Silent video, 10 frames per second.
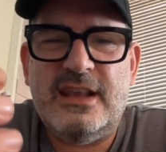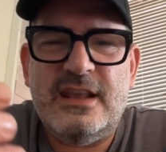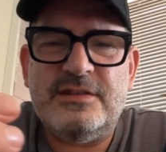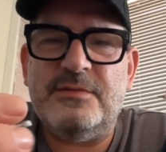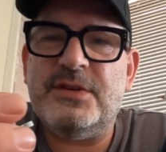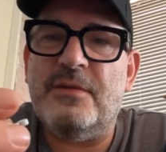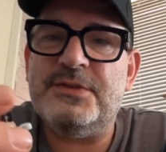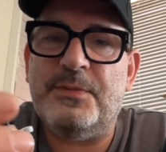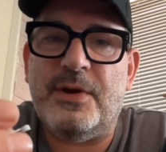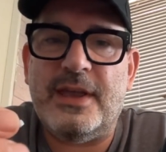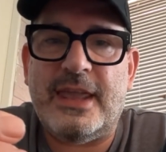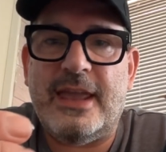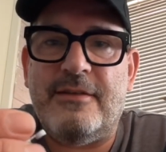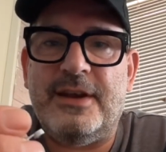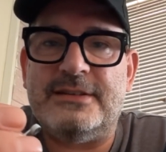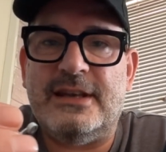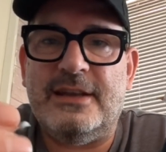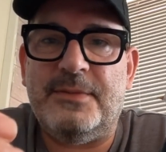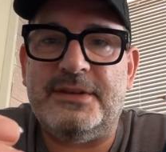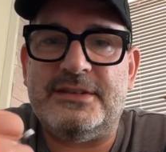sometimes you buy gear and it's a
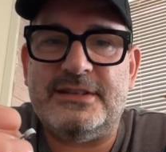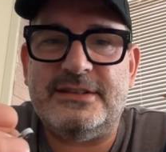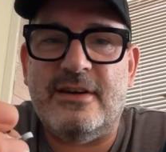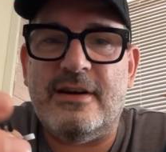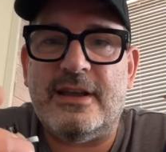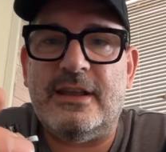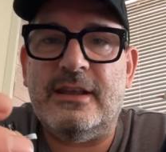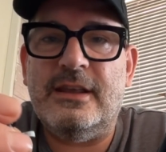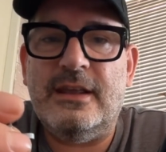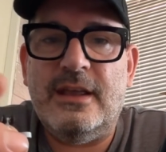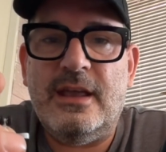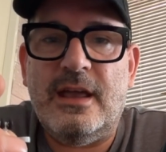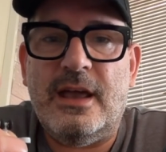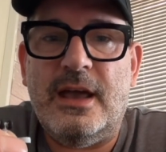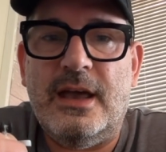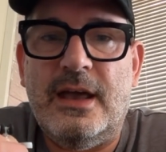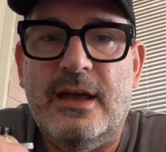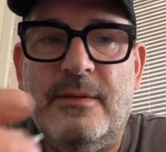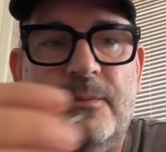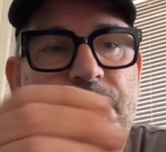little bit stuck,
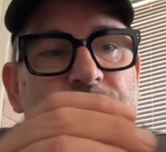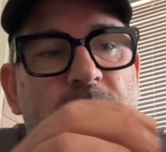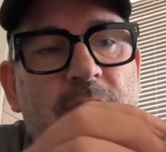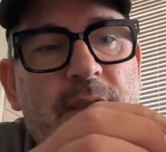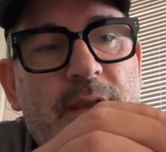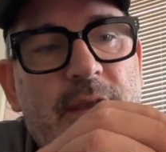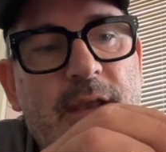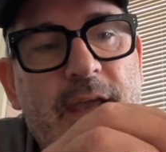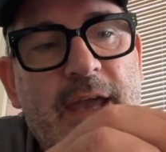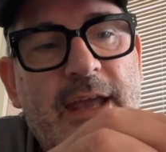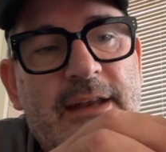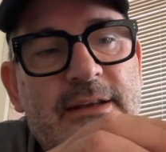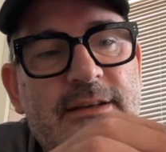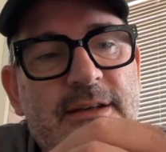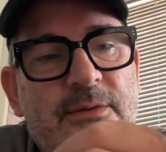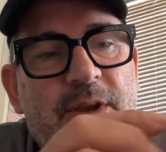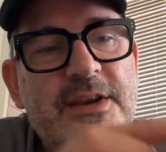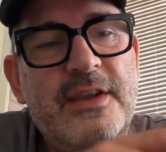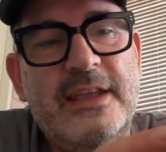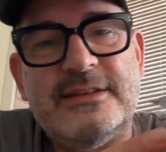and when
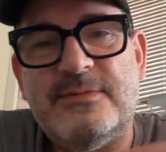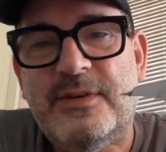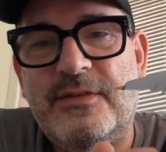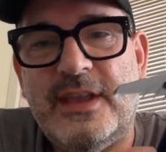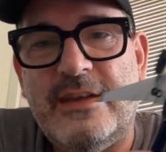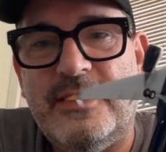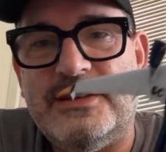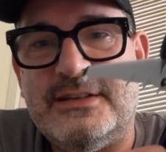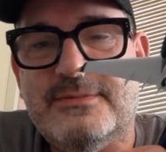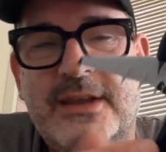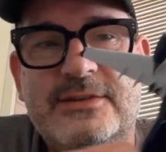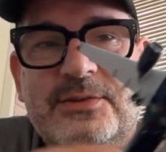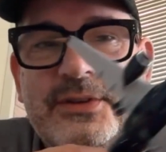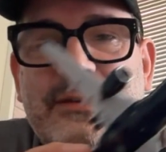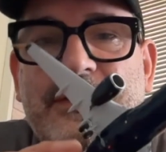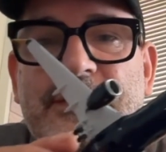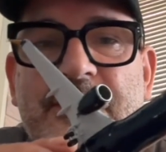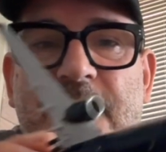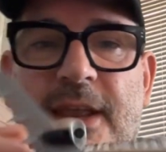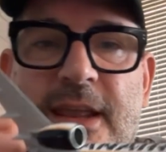you get smooth gear, it just makes all the difference
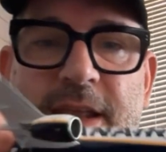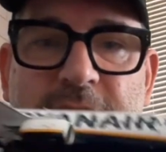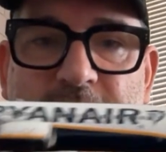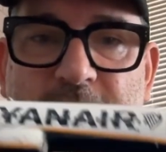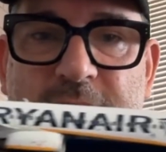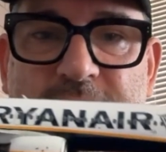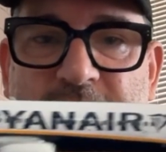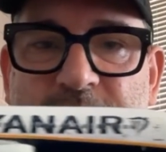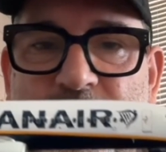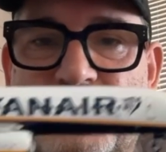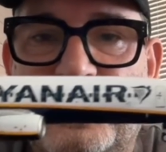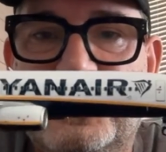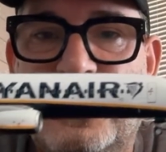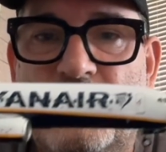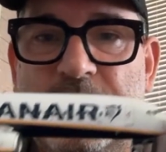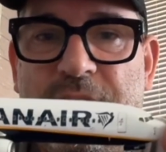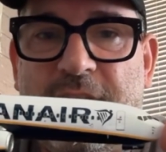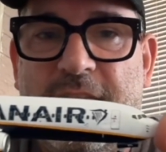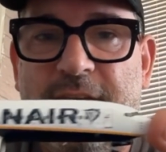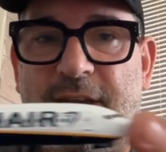for me. So that's what she looks like with the
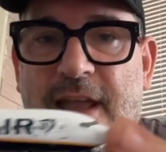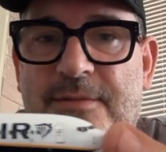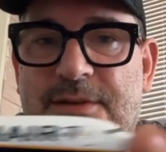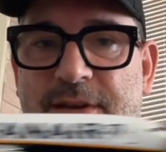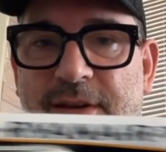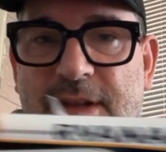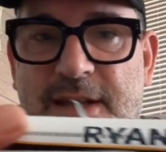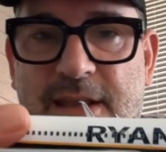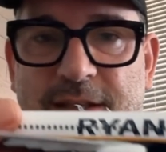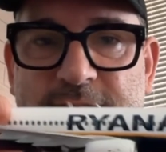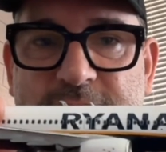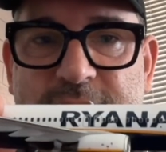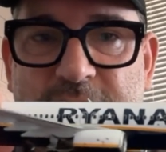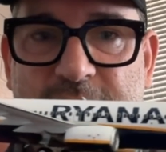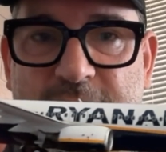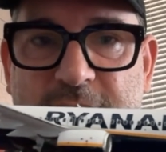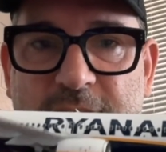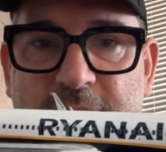gear. Absolutely stunning.